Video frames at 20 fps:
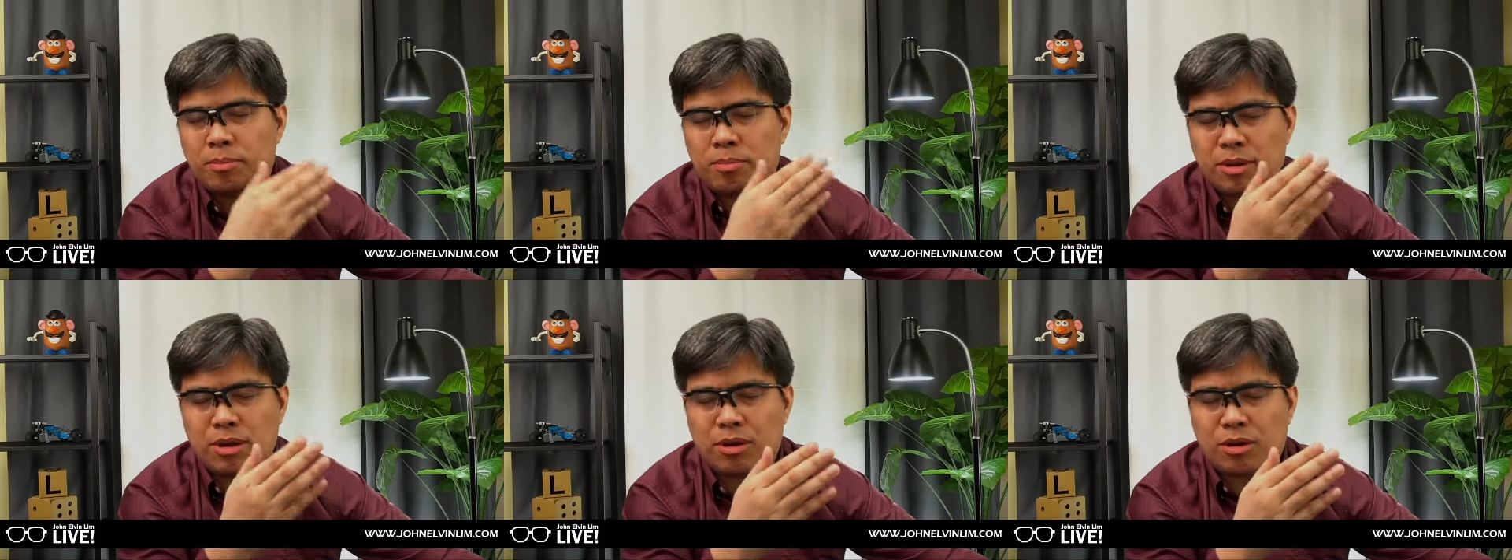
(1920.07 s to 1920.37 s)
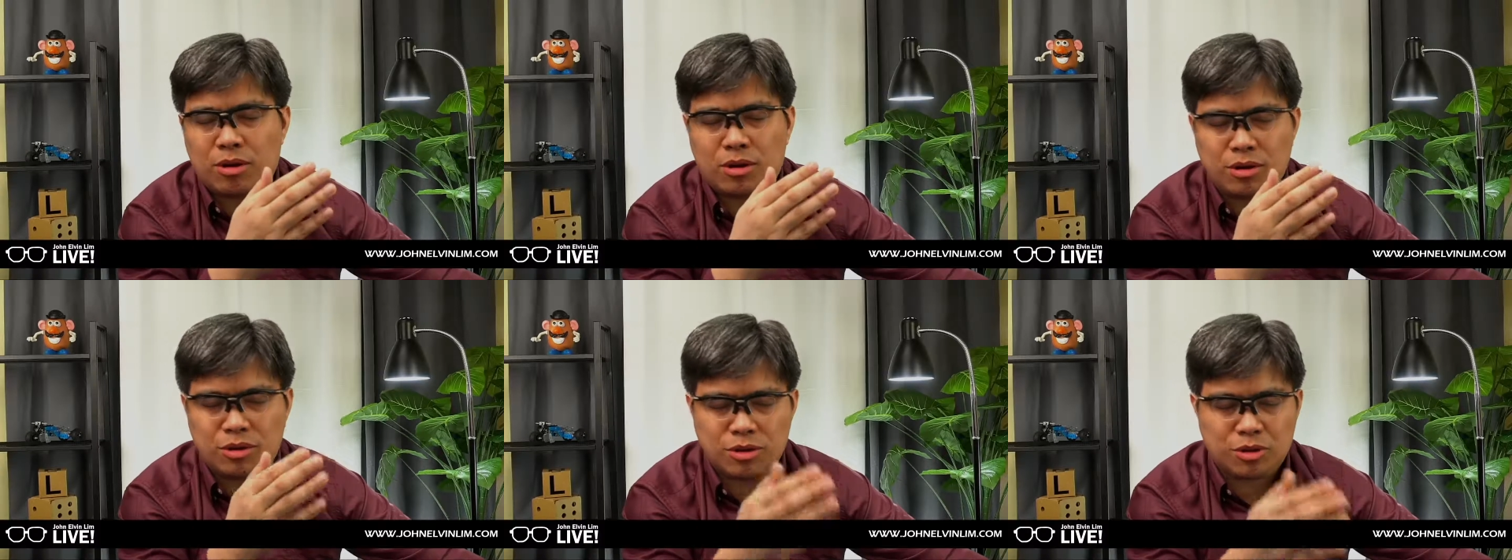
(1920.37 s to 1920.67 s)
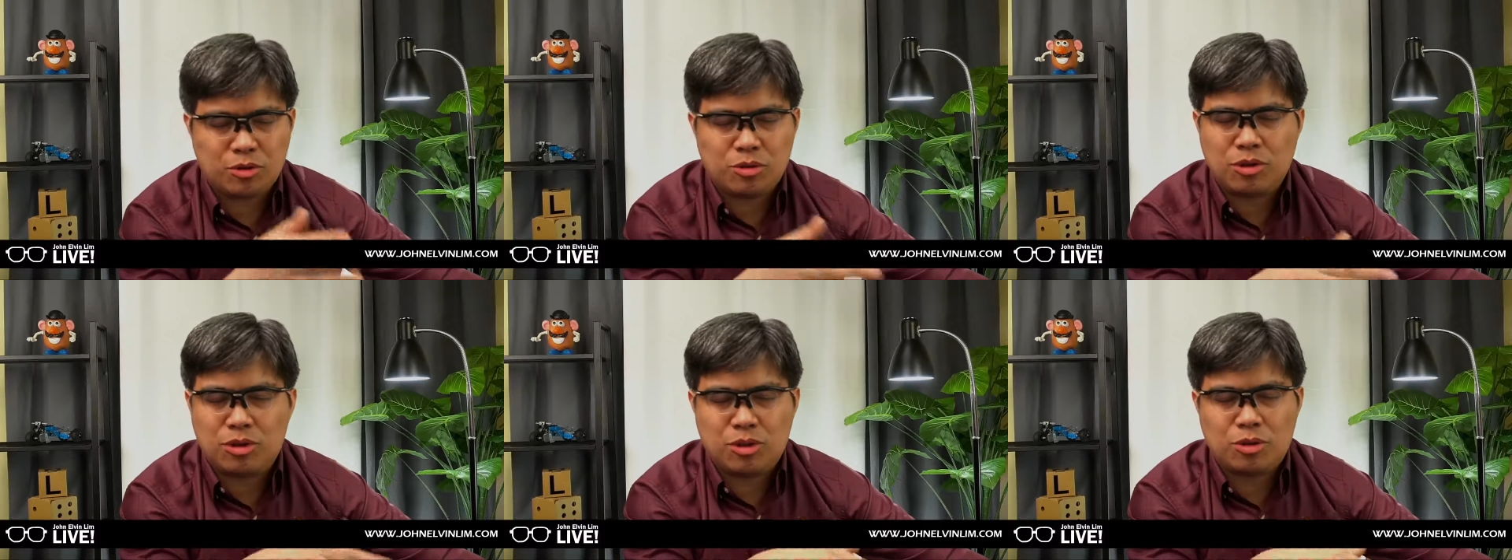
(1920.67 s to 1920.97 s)
or
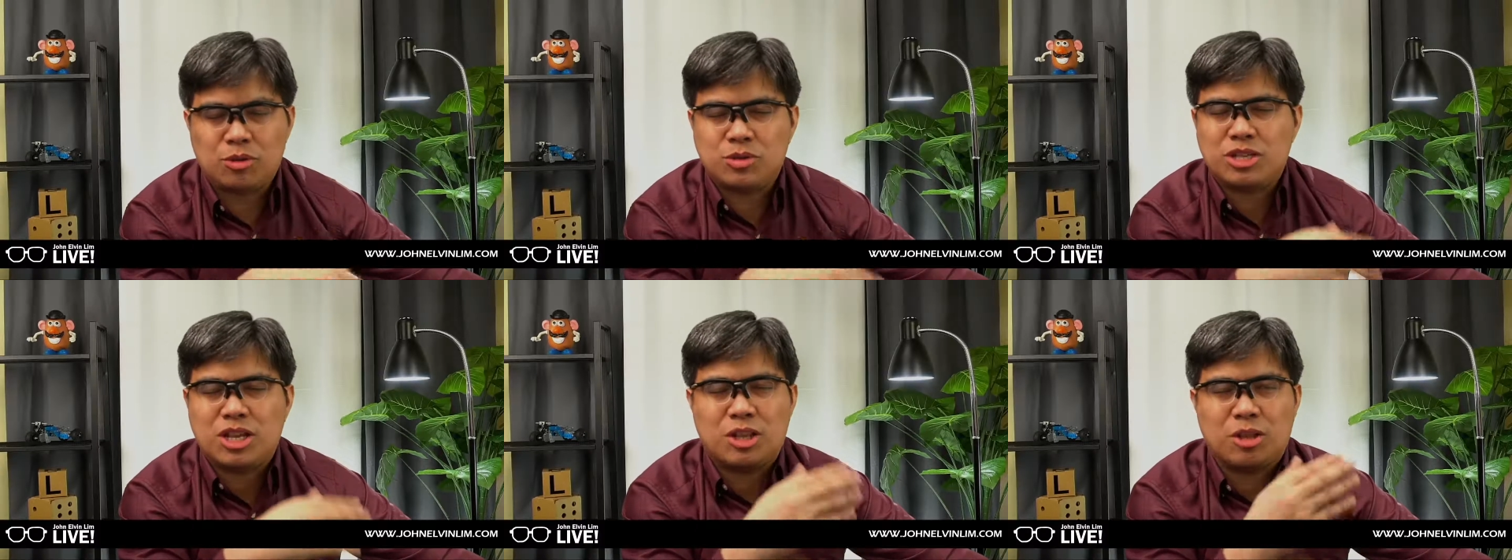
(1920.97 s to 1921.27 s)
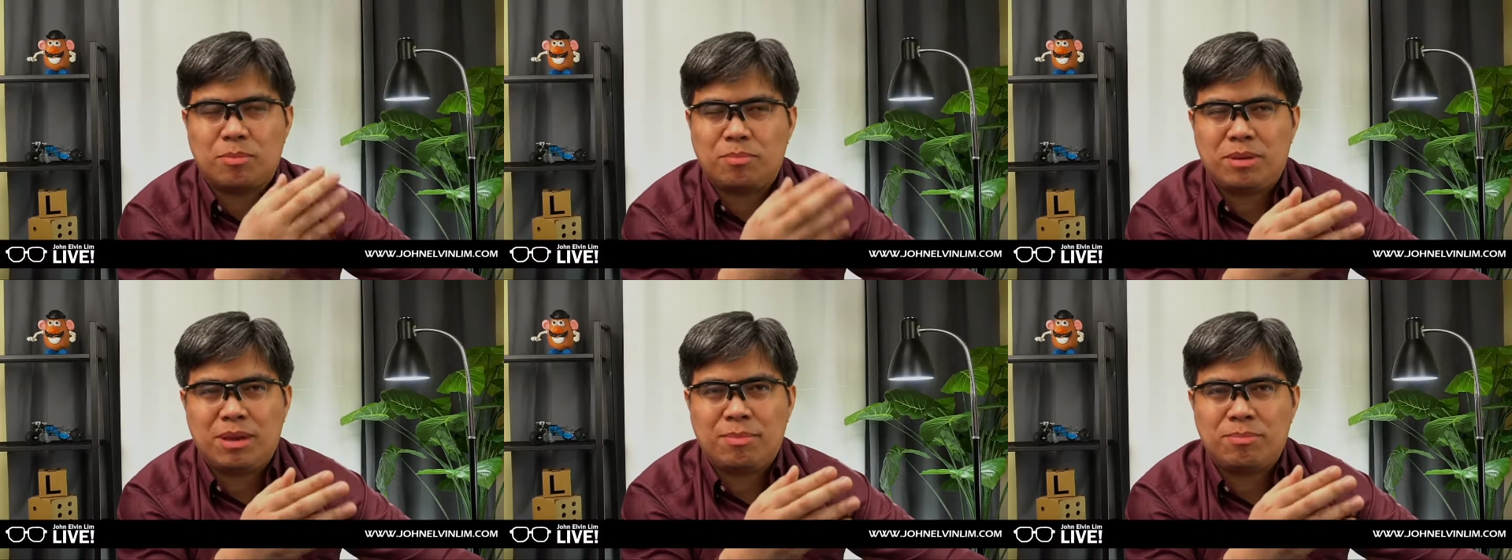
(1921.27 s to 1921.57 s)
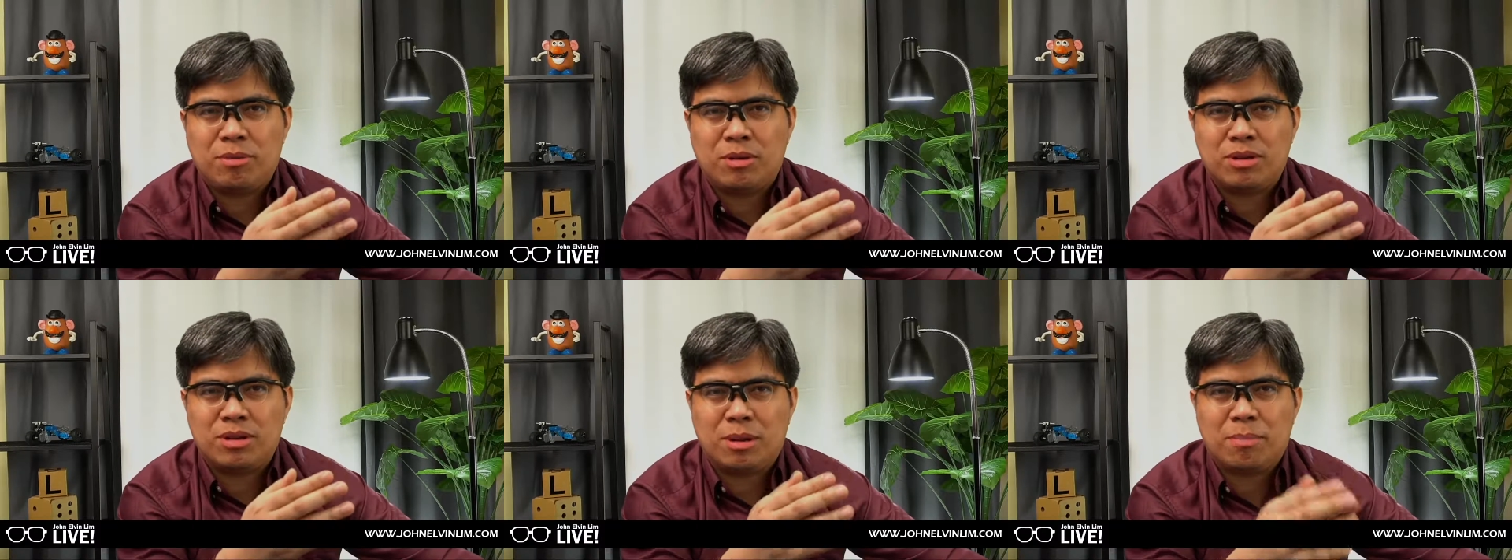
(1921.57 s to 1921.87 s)
new set of
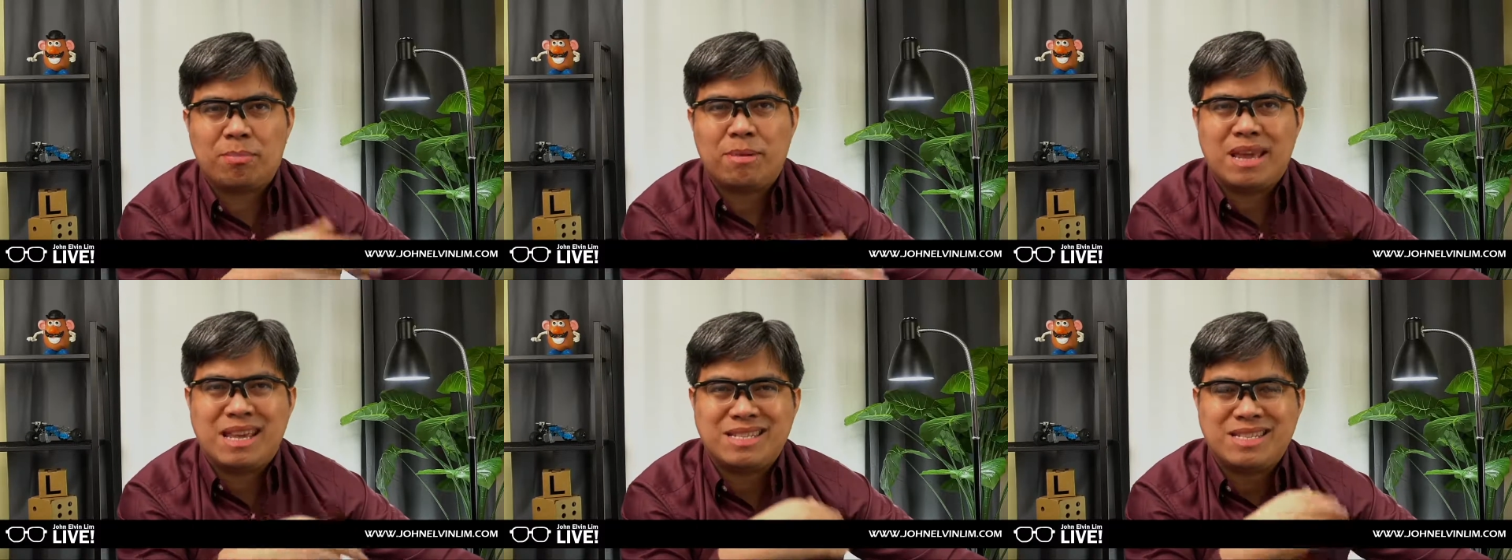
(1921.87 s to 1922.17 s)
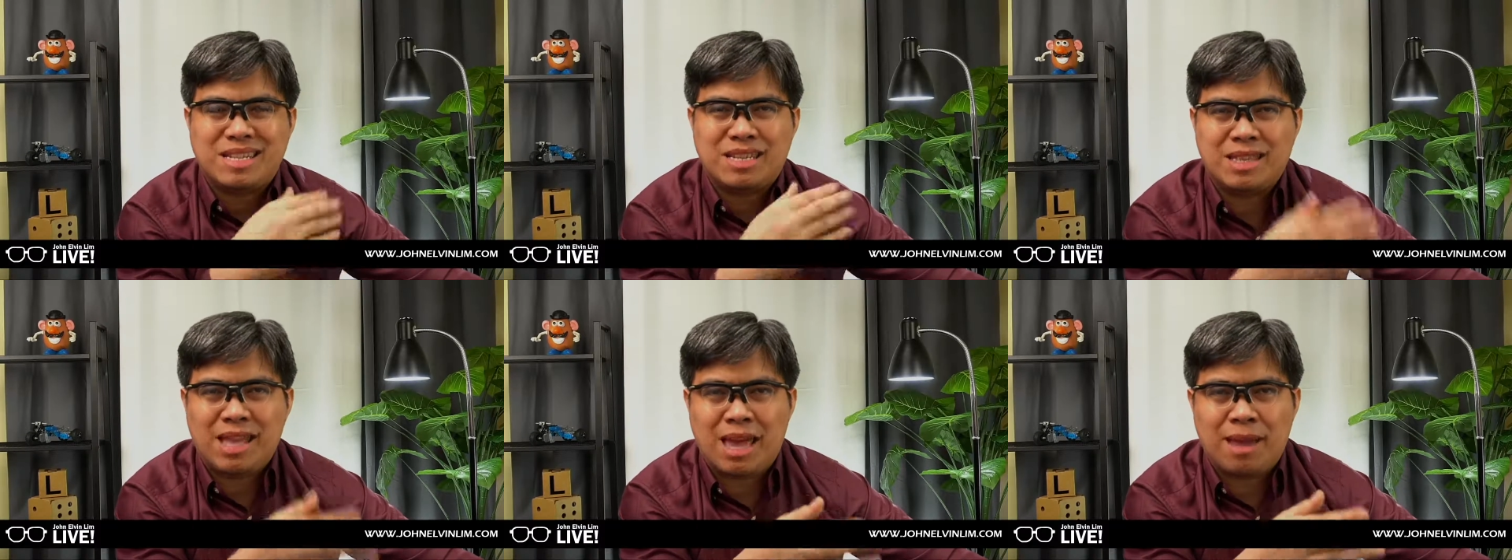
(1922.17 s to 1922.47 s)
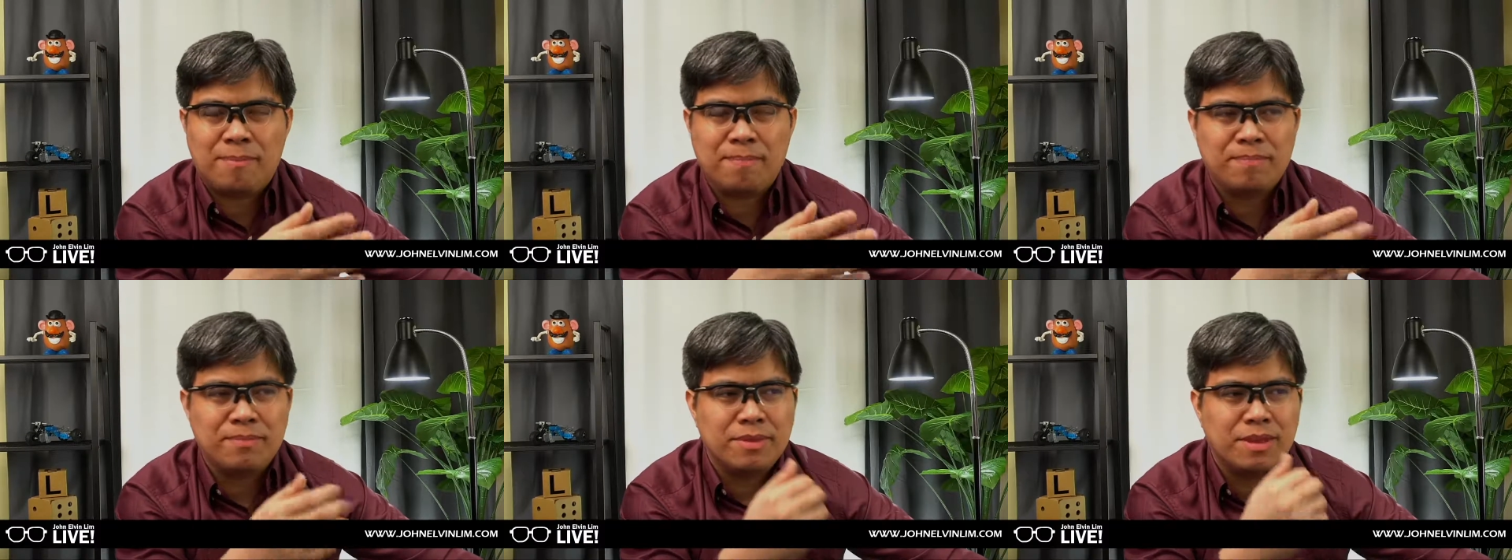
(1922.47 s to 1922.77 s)
people replacing
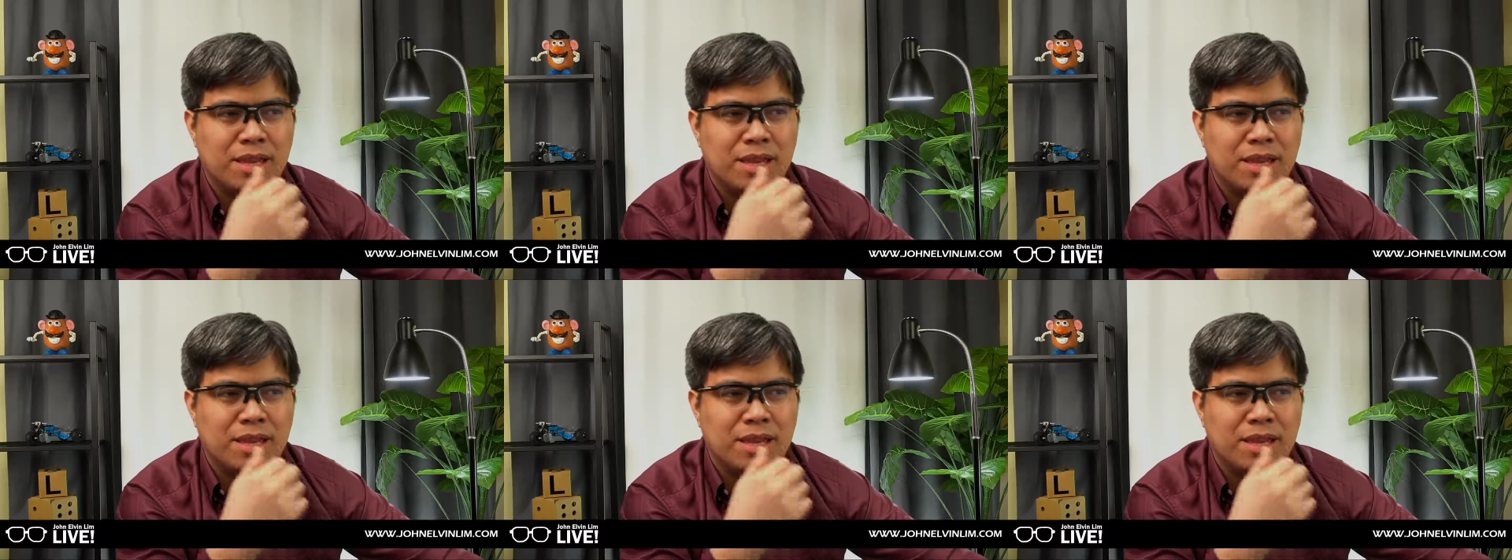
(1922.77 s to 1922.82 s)
them,